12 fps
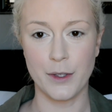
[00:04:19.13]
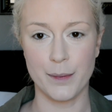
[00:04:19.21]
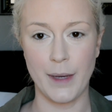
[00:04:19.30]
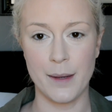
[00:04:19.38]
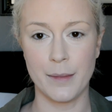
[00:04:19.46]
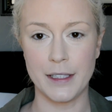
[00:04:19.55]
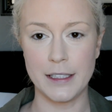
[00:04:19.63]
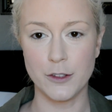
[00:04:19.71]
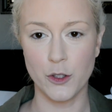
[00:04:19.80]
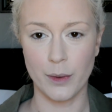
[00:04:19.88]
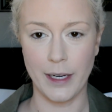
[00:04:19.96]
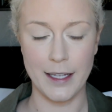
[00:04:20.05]
with my Mary
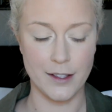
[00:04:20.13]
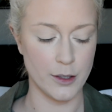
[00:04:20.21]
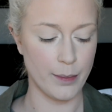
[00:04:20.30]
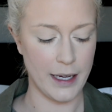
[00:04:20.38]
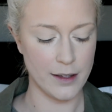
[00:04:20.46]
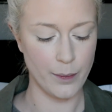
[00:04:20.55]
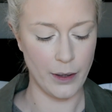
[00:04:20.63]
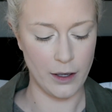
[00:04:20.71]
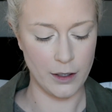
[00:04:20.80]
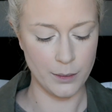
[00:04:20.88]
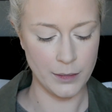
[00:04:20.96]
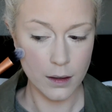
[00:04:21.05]
Lou-man-izer by the
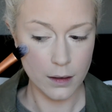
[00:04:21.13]
Balm.